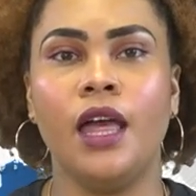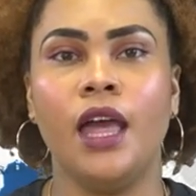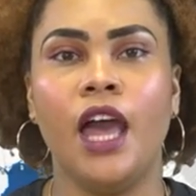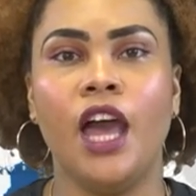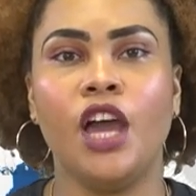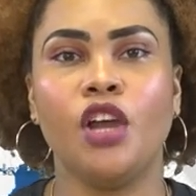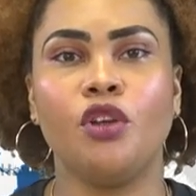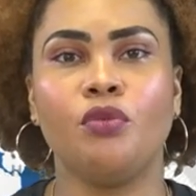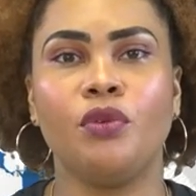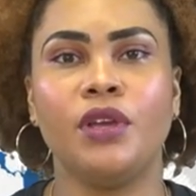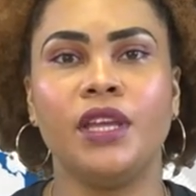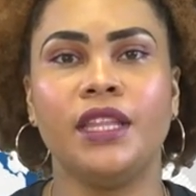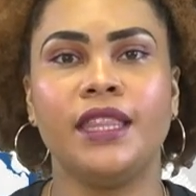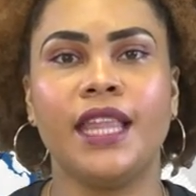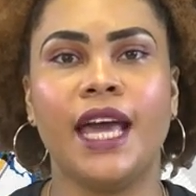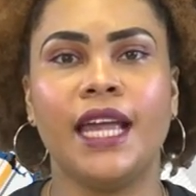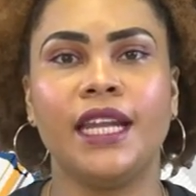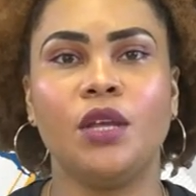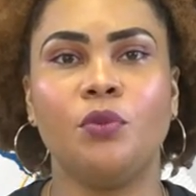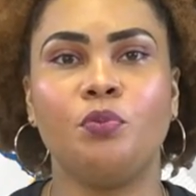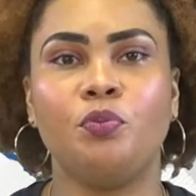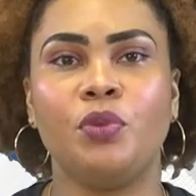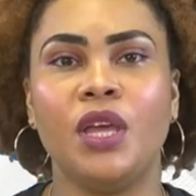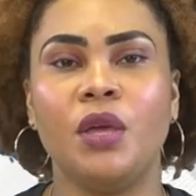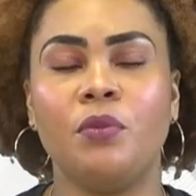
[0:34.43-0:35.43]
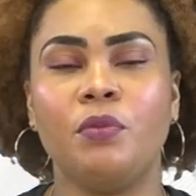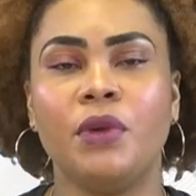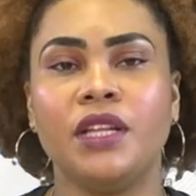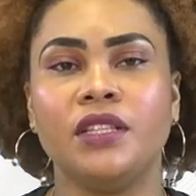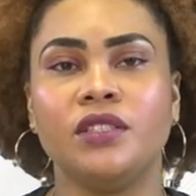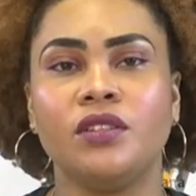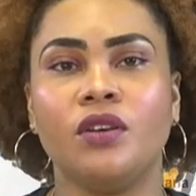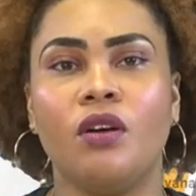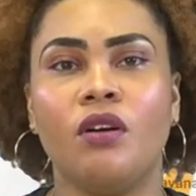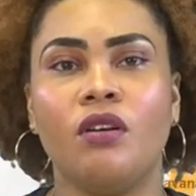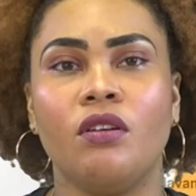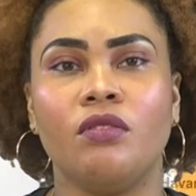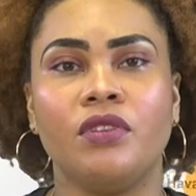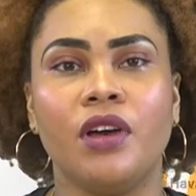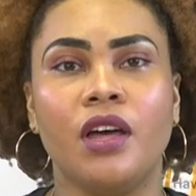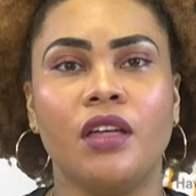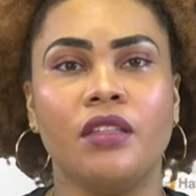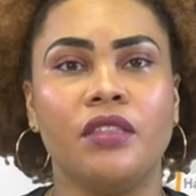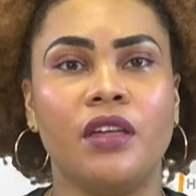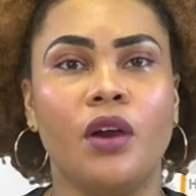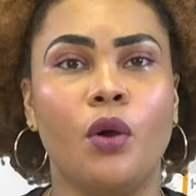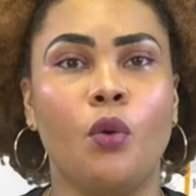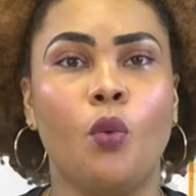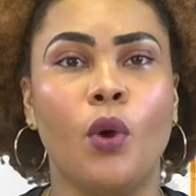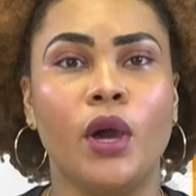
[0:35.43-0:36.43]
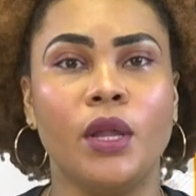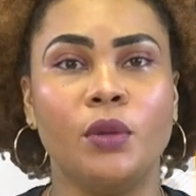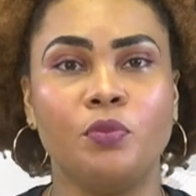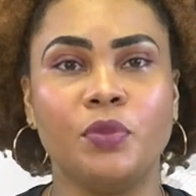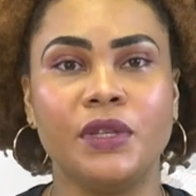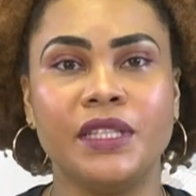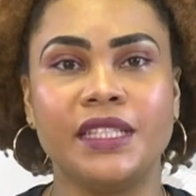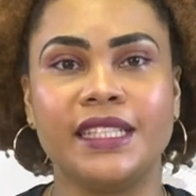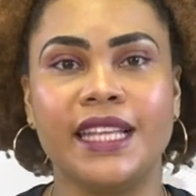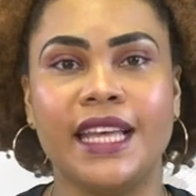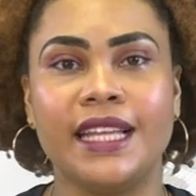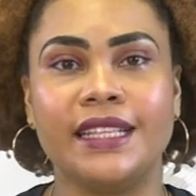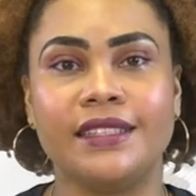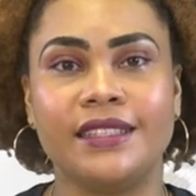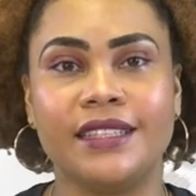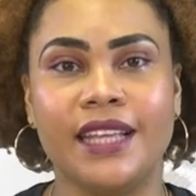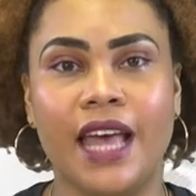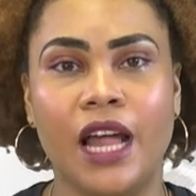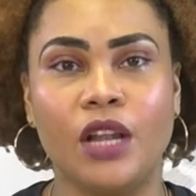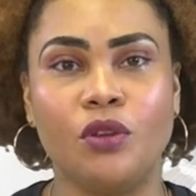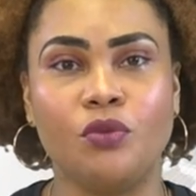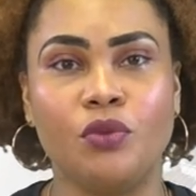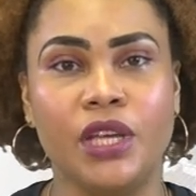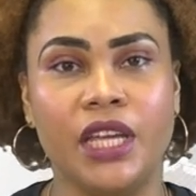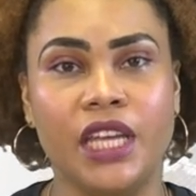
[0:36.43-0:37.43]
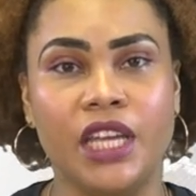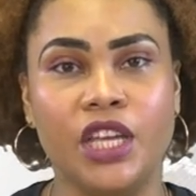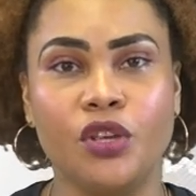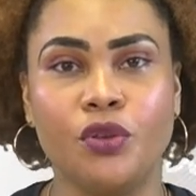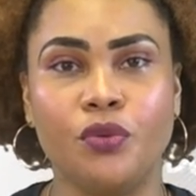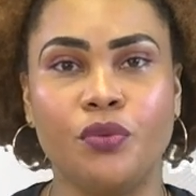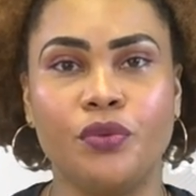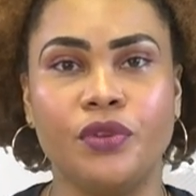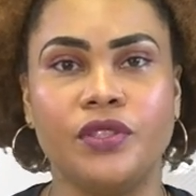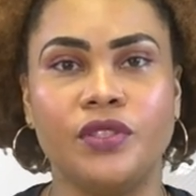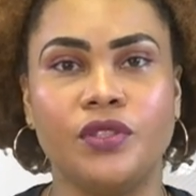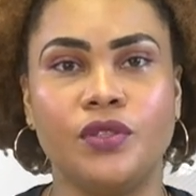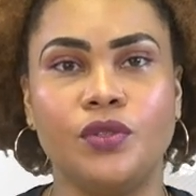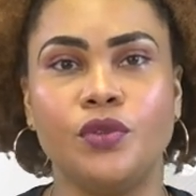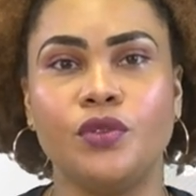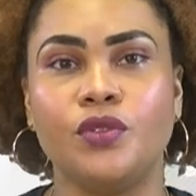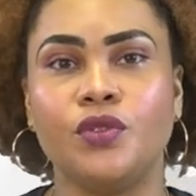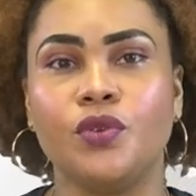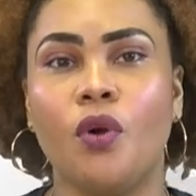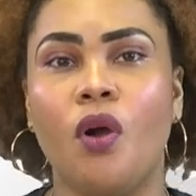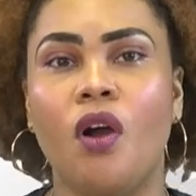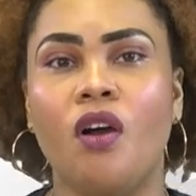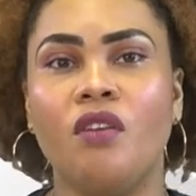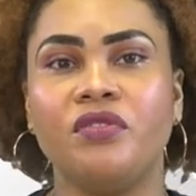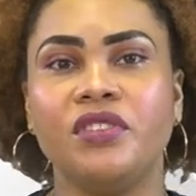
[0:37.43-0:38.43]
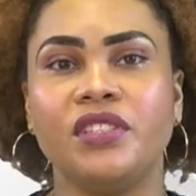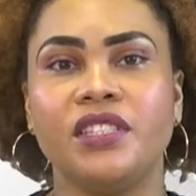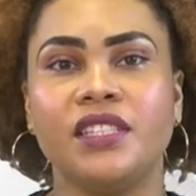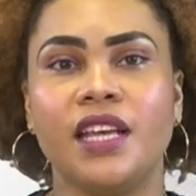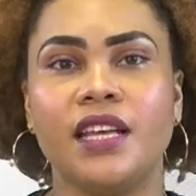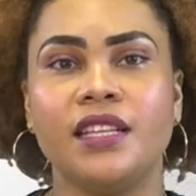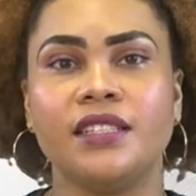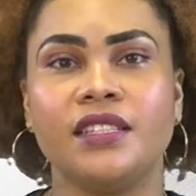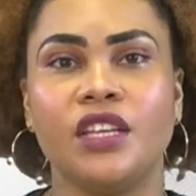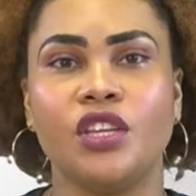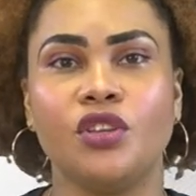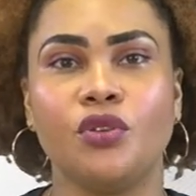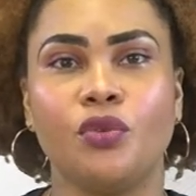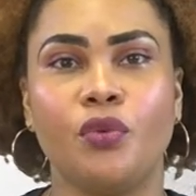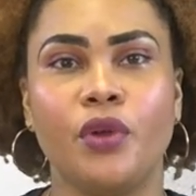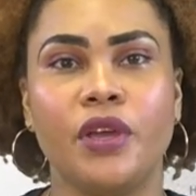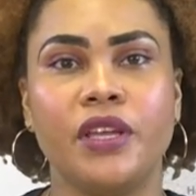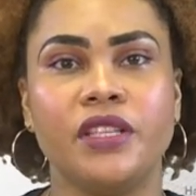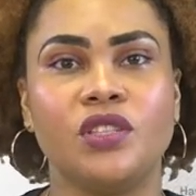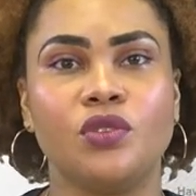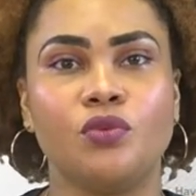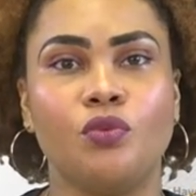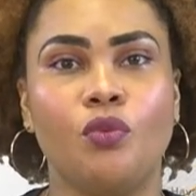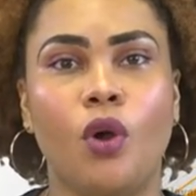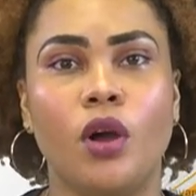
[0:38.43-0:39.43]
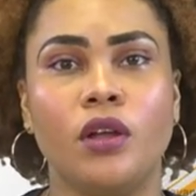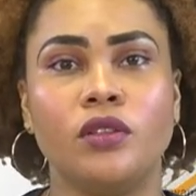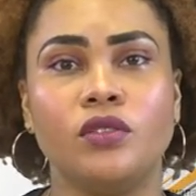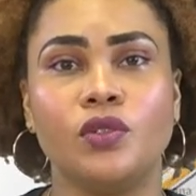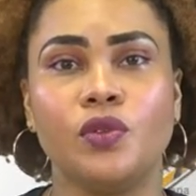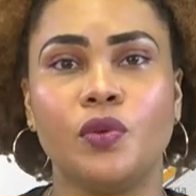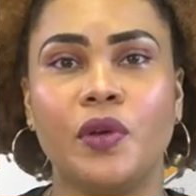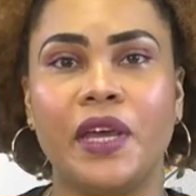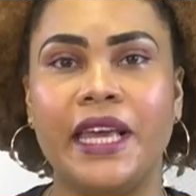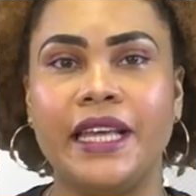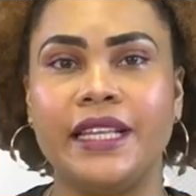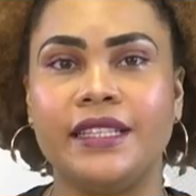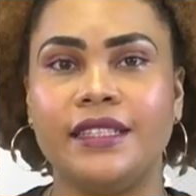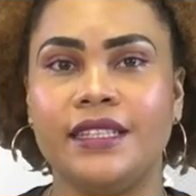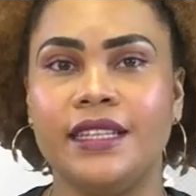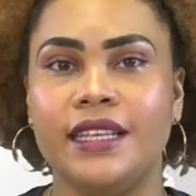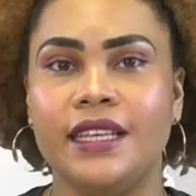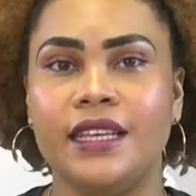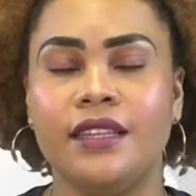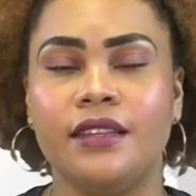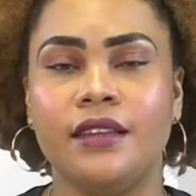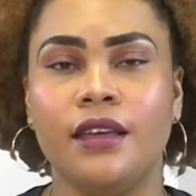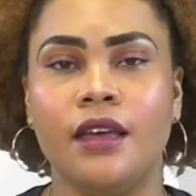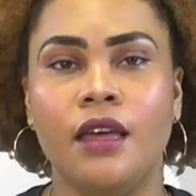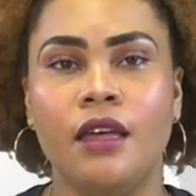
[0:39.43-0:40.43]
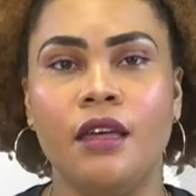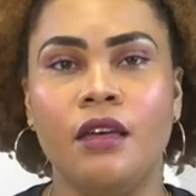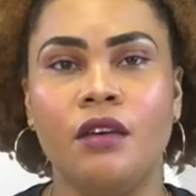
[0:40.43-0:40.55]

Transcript: agreed that the payment of the 1% salary increase due to officers in grades 1 to 18